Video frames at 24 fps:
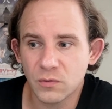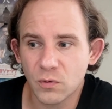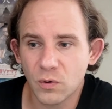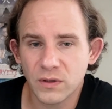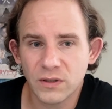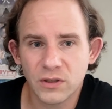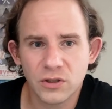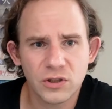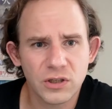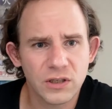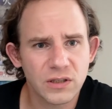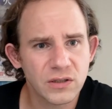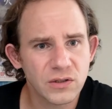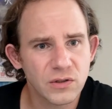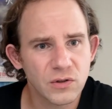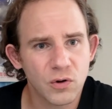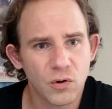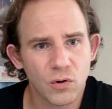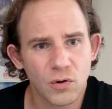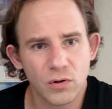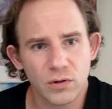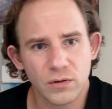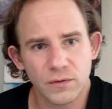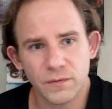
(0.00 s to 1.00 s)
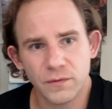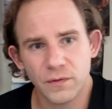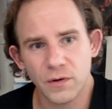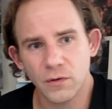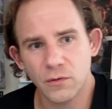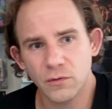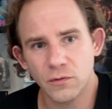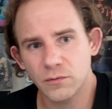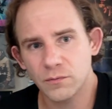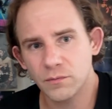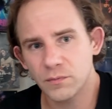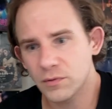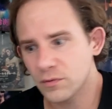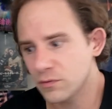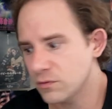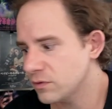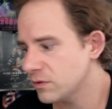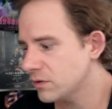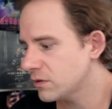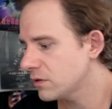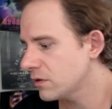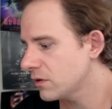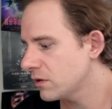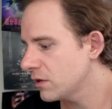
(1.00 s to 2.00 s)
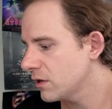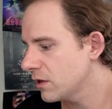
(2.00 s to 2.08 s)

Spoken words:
Was it just called phone booth?